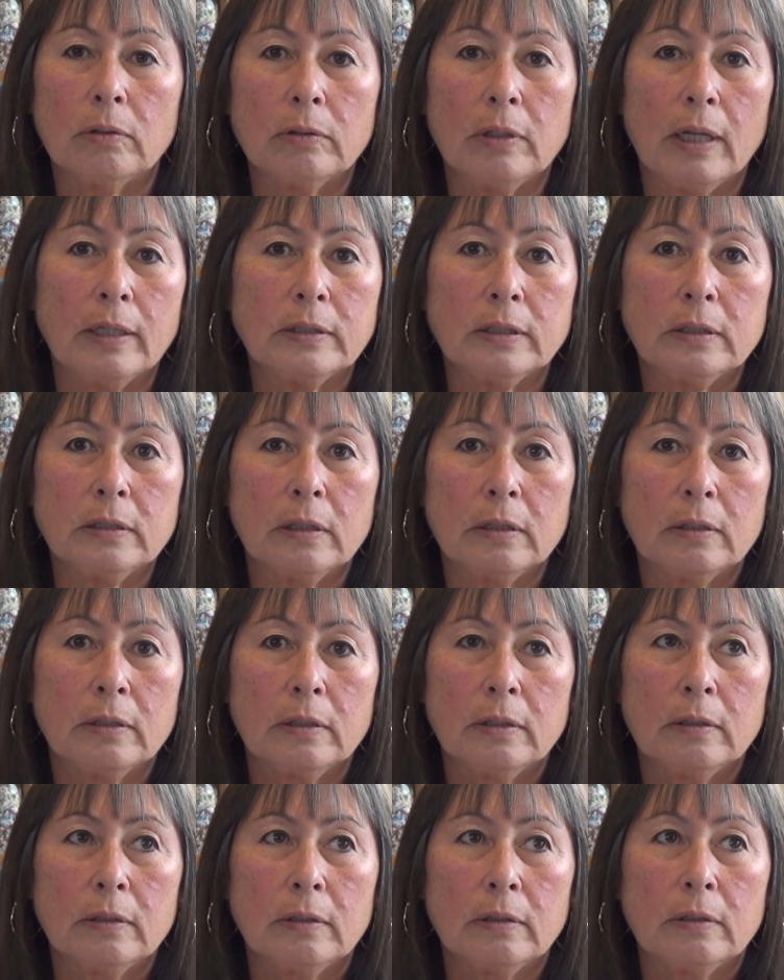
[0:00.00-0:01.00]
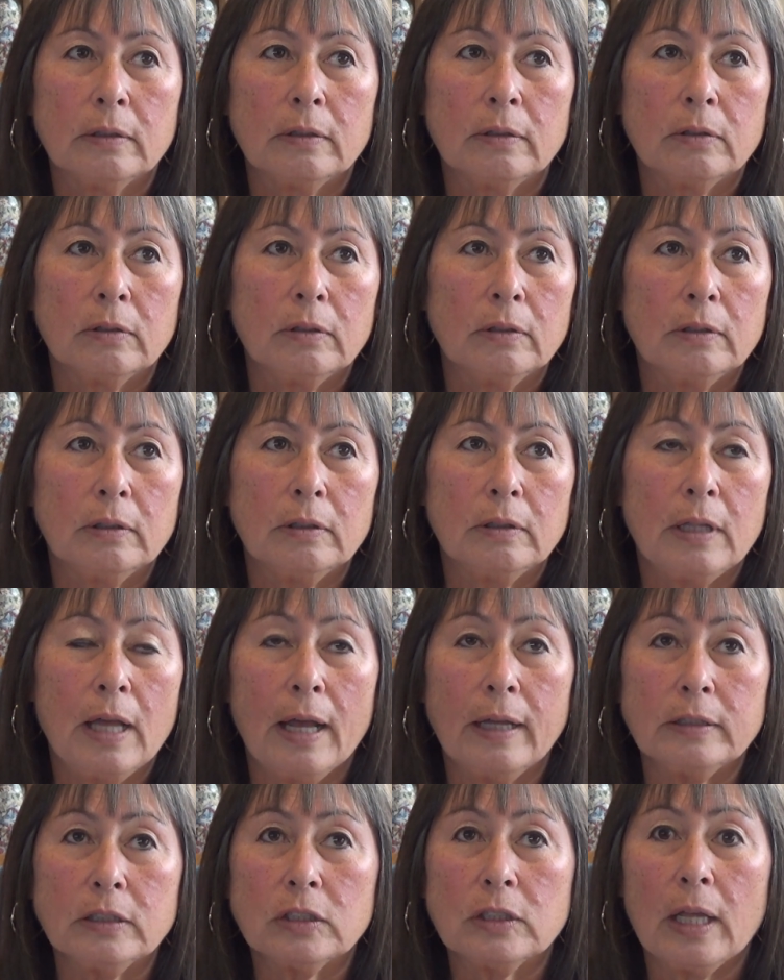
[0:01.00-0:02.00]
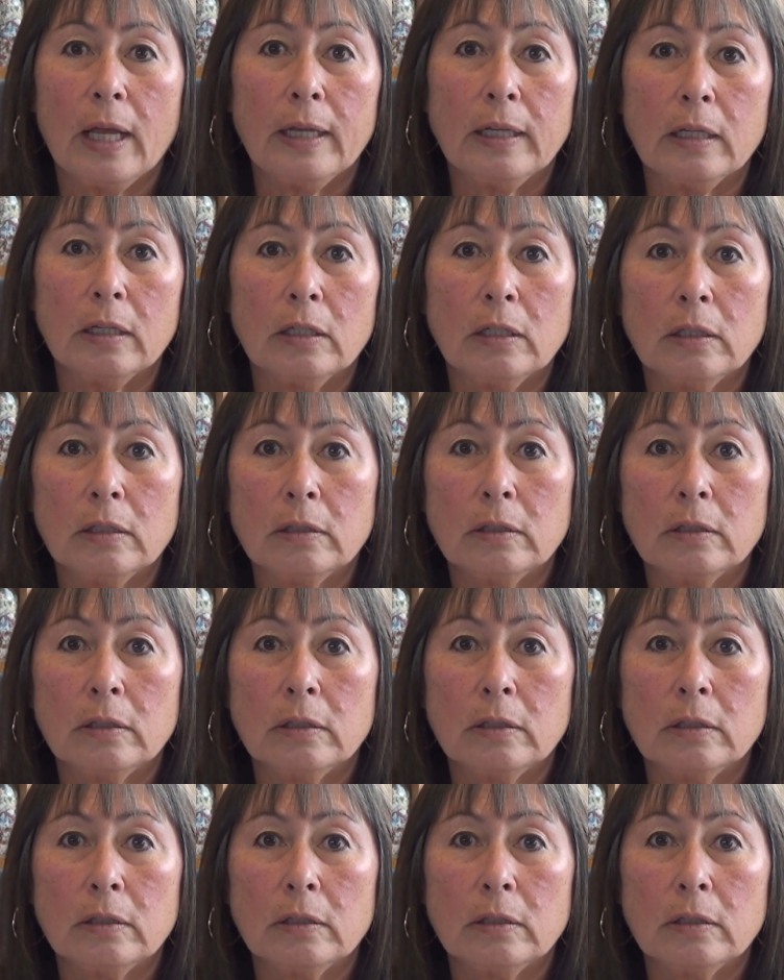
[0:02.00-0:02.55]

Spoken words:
that's like